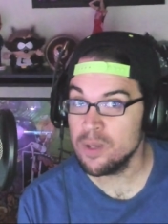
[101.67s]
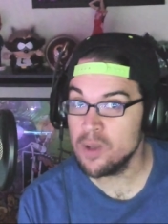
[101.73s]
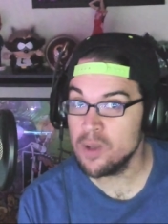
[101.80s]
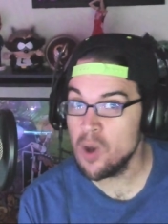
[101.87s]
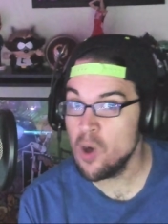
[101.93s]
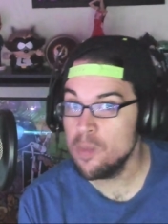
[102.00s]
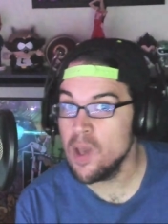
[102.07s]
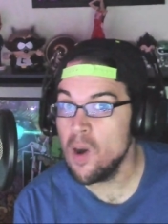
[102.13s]
You
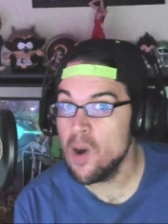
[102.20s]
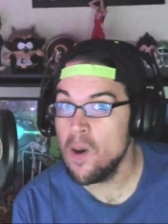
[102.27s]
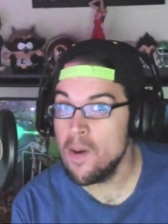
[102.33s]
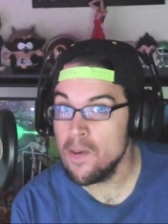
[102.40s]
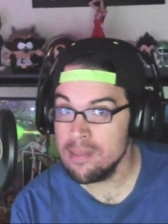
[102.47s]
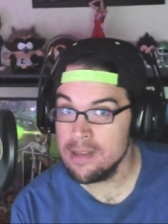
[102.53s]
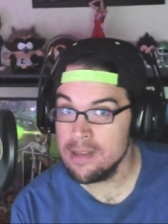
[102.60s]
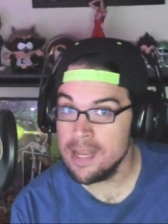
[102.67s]
can call me
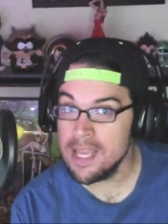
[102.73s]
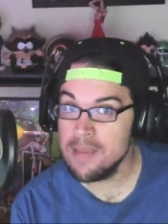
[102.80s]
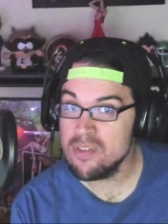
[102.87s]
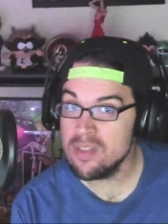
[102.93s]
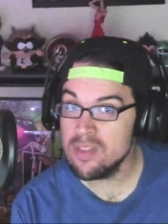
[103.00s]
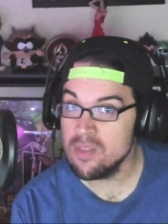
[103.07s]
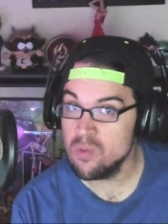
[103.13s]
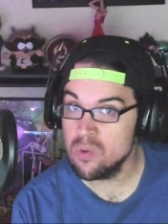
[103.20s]
all the
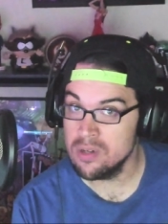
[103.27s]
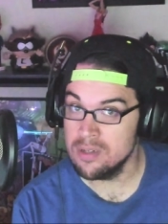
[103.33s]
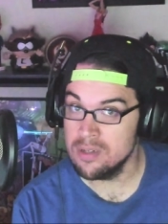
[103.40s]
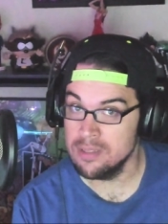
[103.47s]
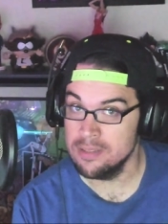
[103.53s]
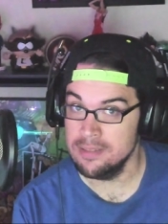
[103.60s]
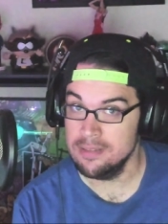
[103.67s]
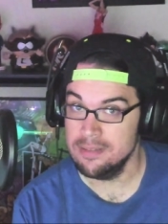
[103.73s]
names in the
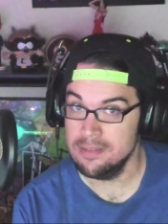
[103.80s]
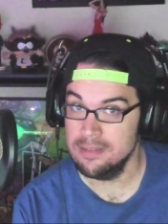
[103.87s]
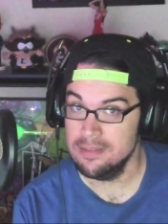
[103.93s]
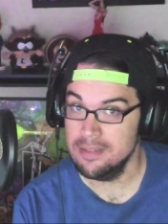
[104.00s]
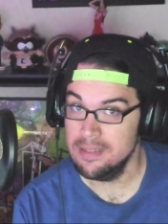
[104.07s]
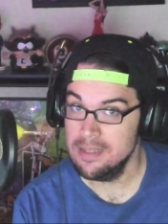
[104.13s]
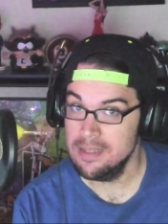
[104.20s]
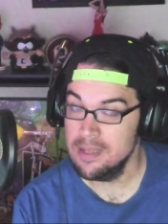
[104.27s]
world,
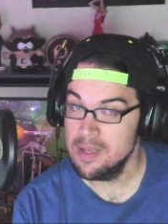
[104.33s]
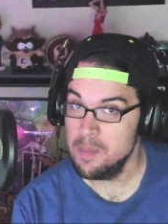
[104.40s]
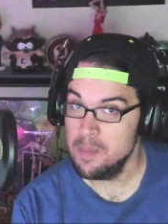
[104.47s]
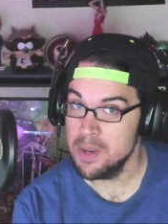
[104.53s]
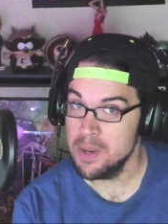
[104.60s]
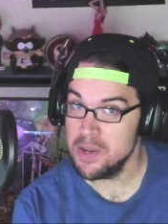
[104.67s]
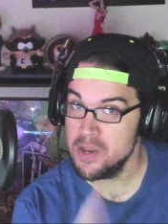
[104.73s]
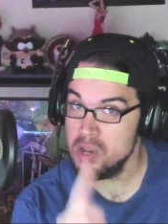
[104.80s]

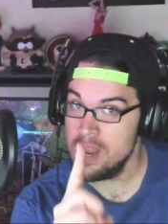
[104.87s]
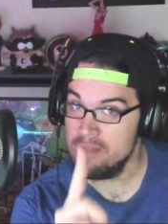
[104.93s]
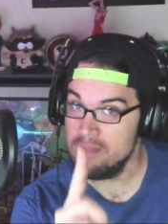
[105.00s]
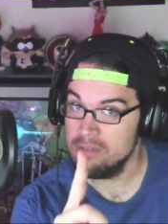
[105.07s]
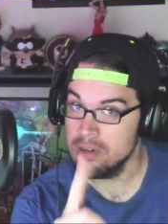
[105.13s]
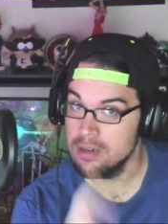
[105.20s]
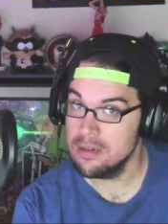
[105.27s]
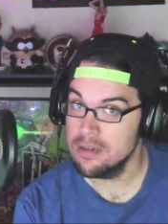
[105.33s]
but
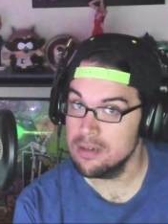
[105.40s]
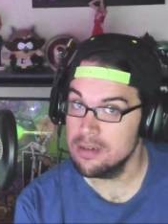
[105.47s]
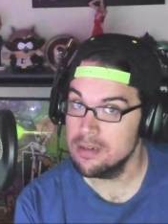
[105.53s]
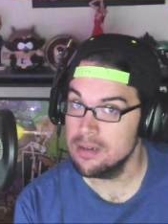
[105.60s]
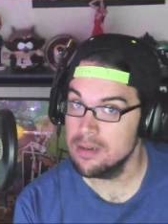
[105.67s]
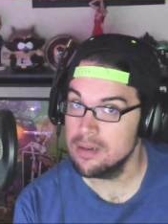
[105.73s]
never